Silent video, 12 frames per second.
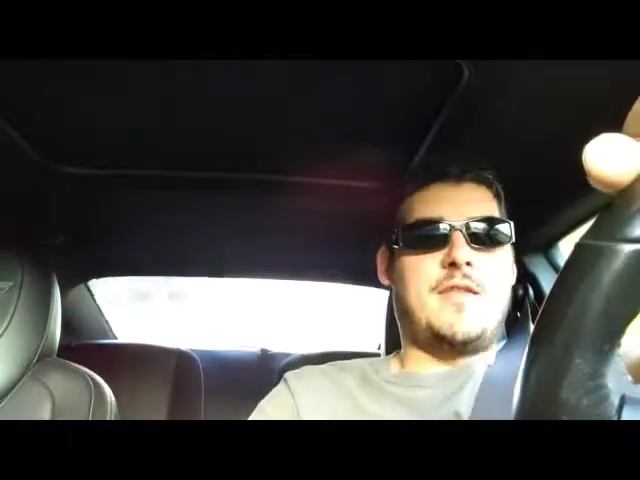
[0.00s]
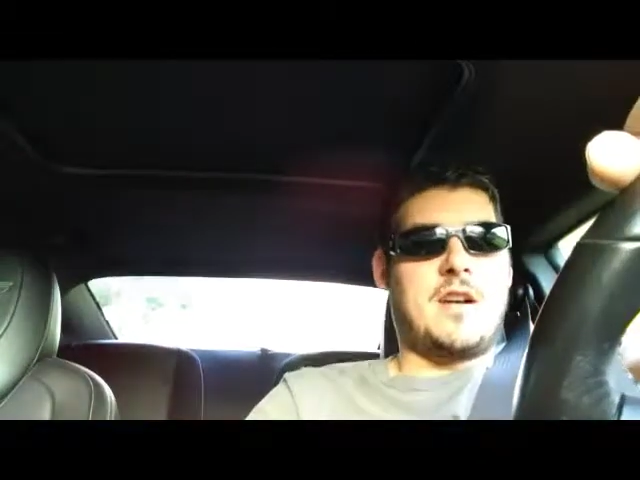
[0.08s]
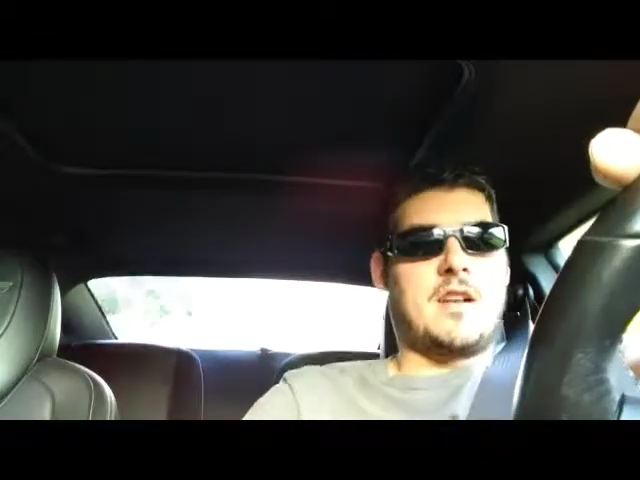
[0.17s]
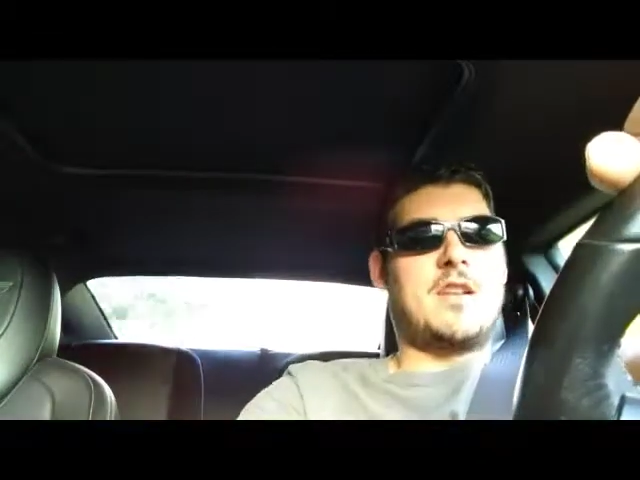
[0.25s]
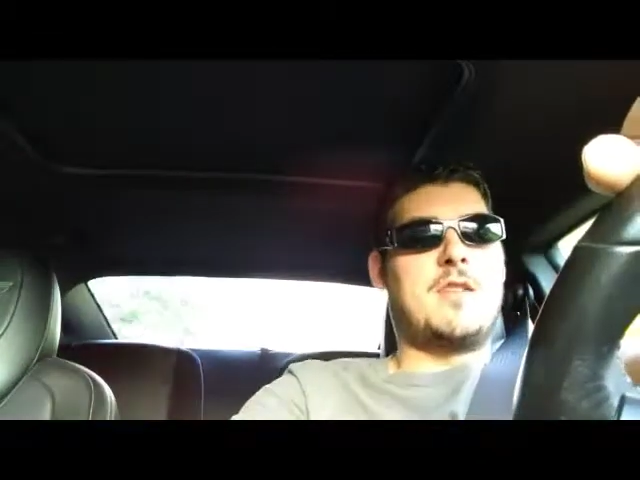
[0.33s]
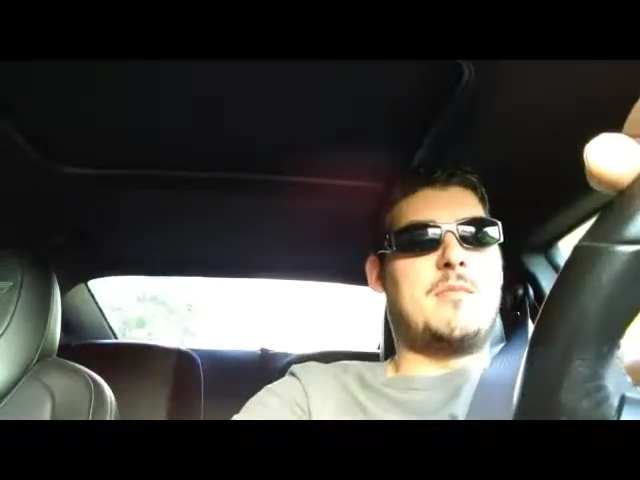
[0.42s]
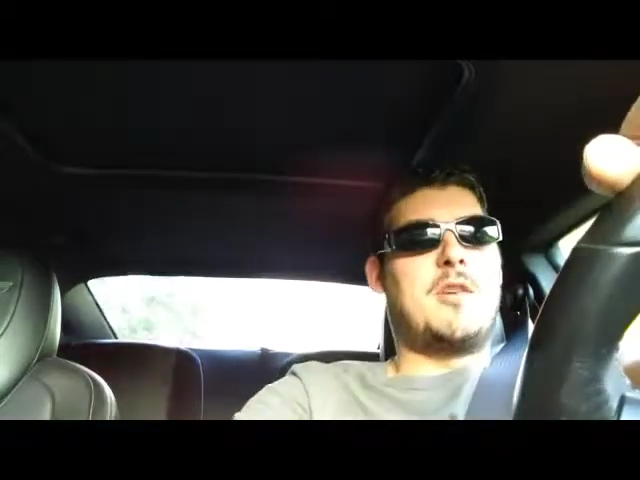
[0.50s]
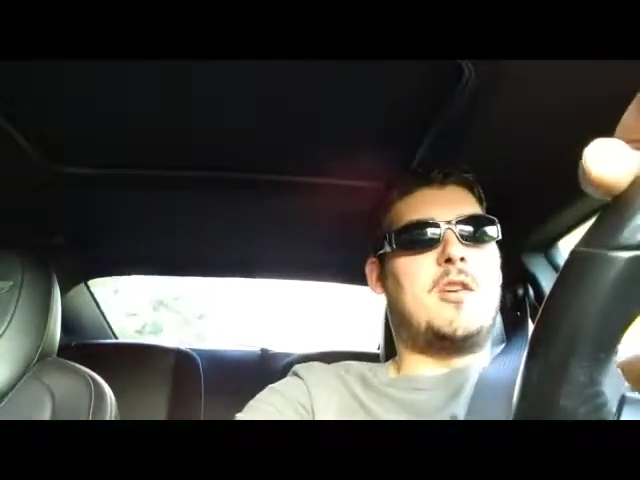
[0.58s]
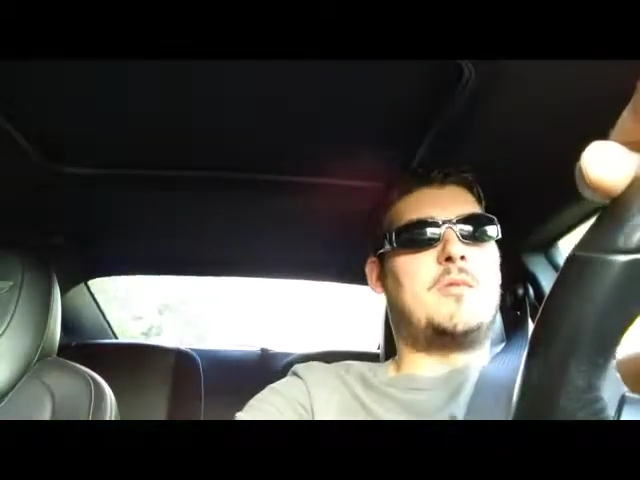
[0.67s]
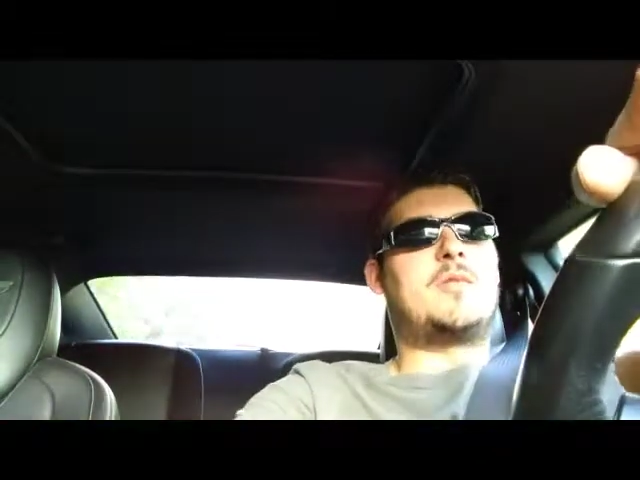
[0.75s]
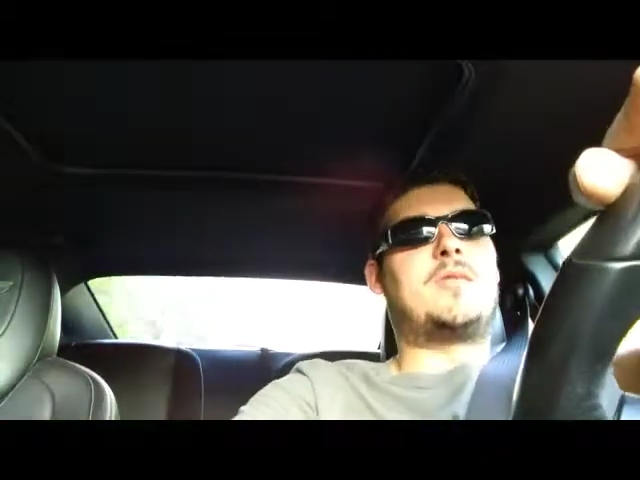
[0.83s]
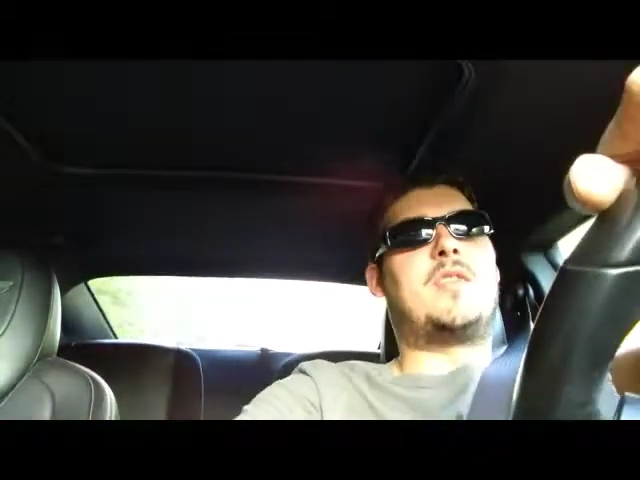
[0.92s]
fog light
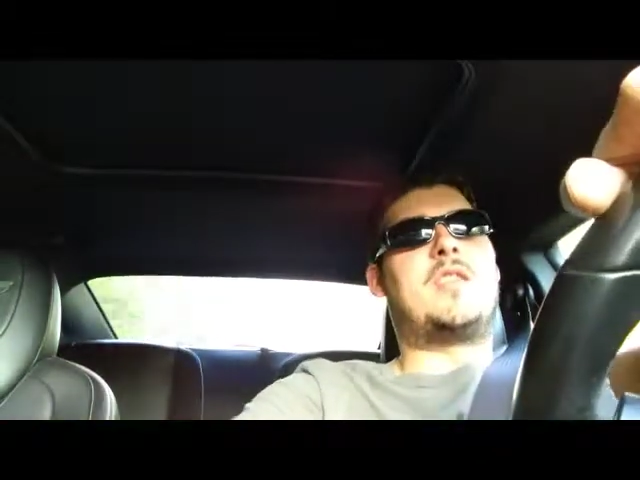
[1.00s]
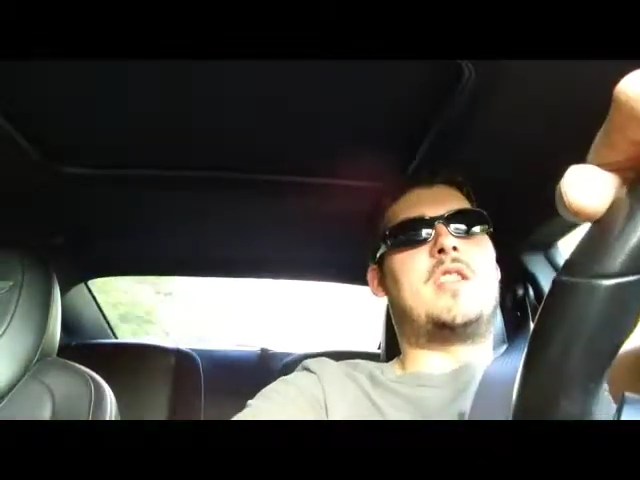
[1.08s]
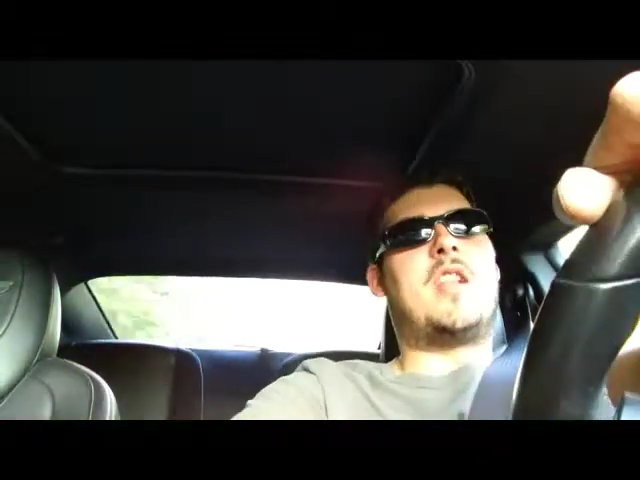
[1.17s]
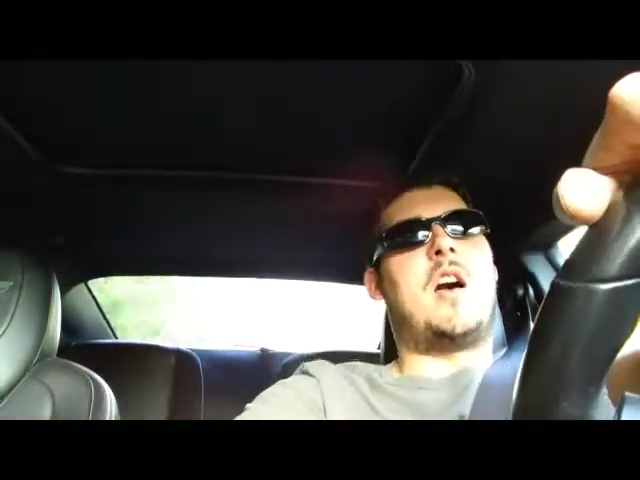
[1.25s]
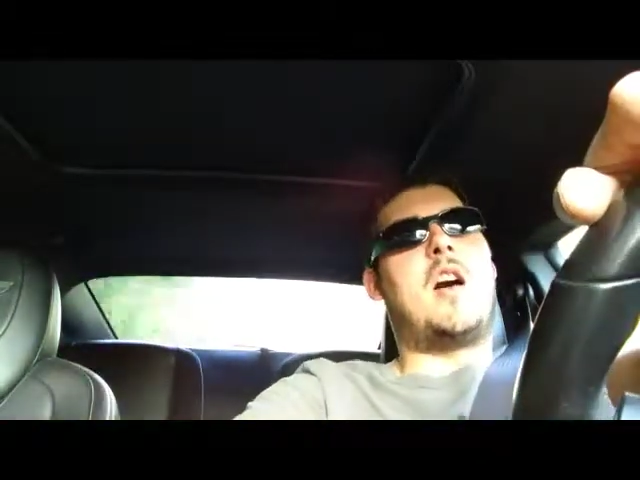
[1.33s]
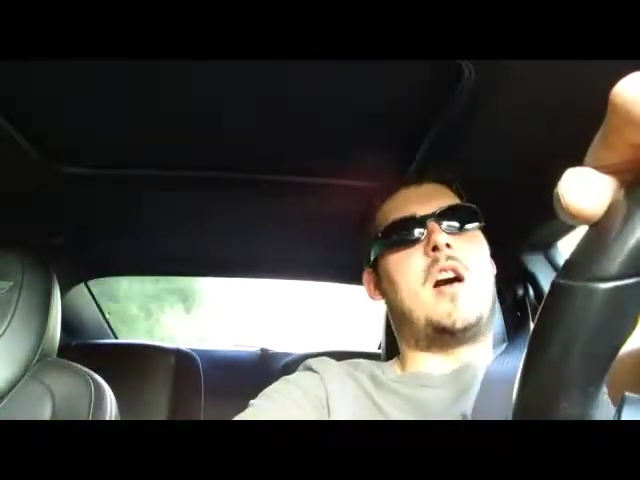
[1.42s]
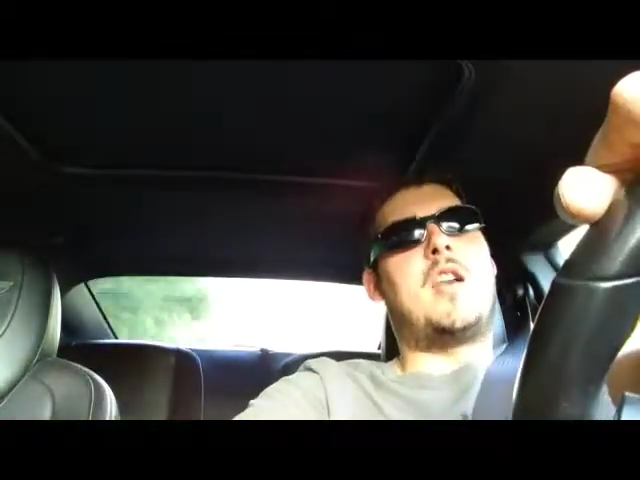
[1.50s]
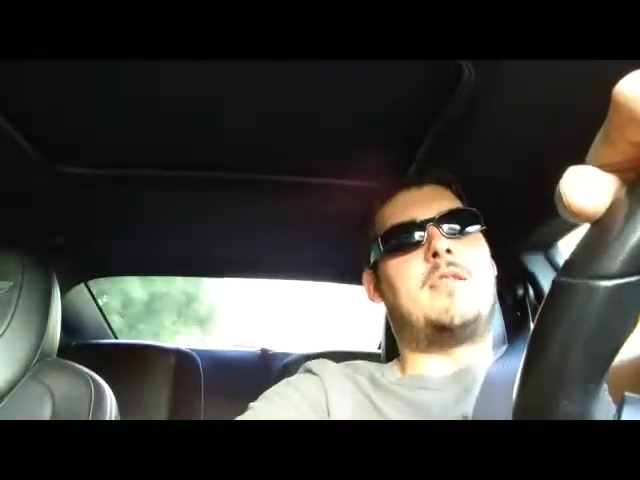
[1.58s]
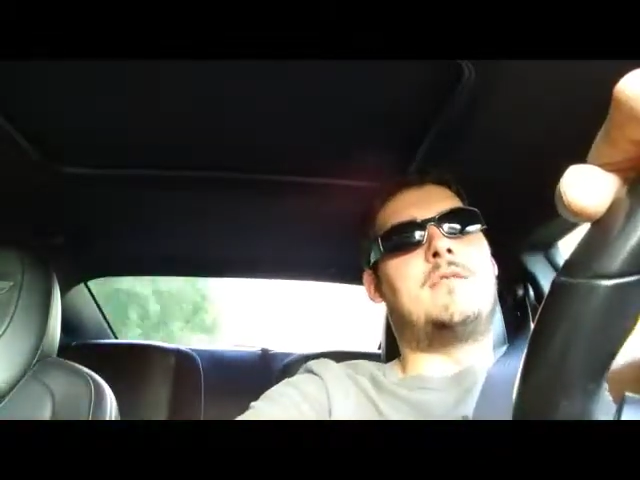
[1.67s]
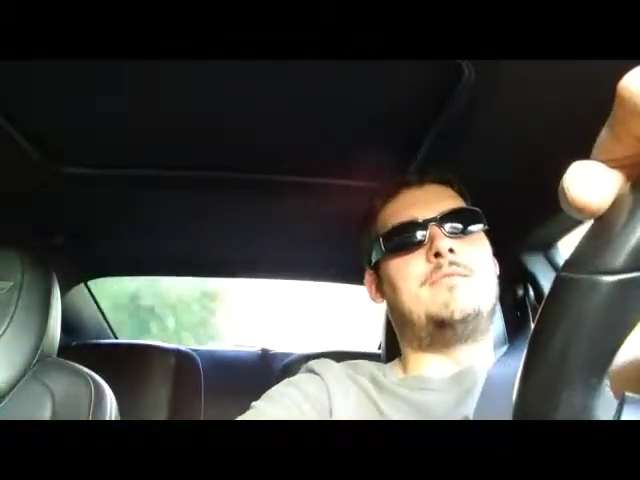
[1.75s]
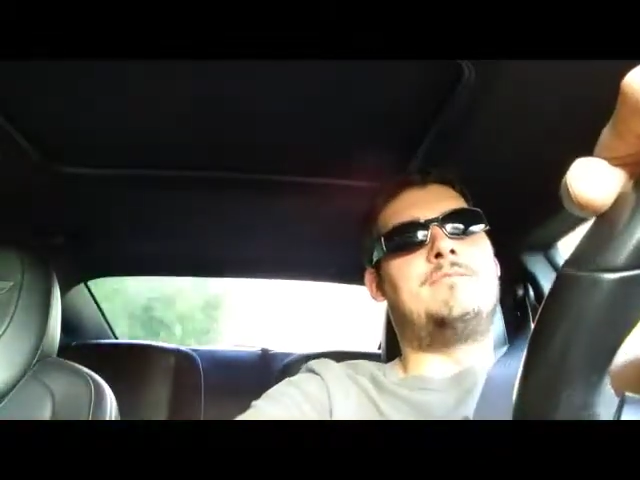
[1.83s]
bulbs for a non-RS